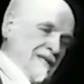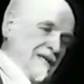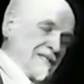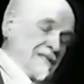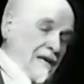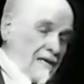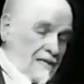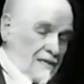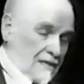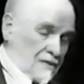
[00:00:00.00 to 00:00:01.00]
Yes, I
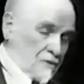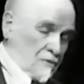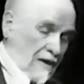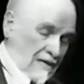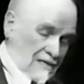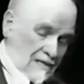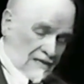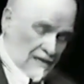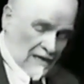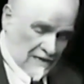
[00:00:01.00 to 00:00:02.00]
think that you
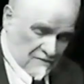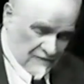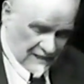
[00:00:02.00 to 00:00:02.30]
underlined